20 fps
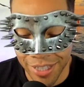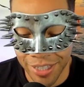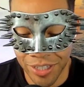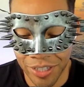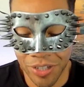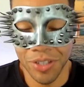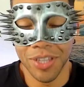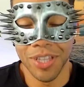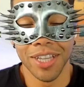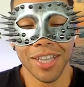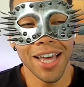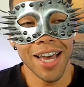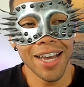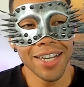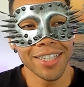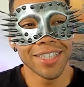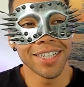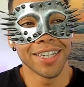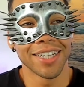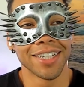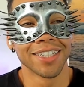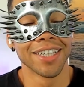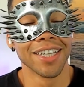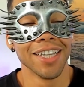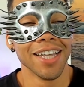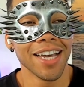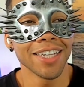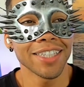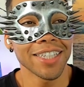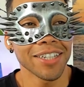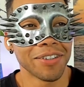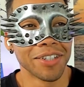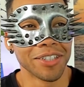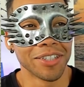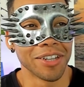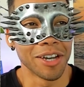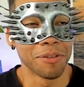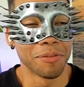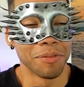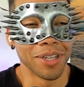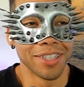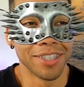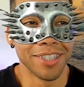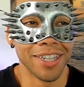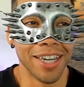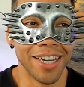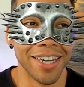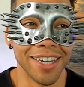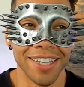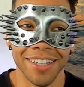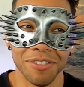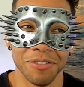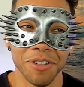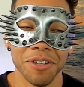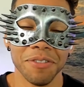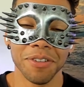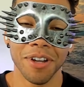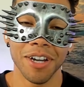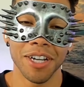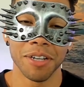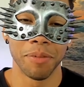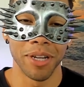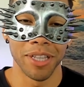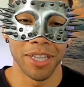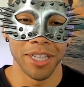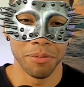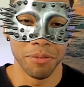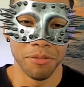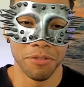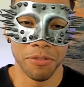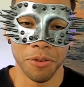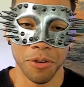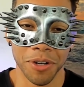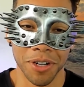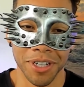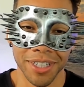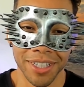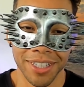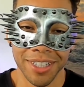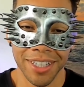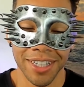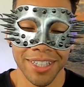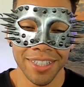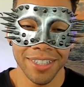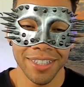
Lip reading: the last thing I want to talk about today, and we've talked about this before, is it's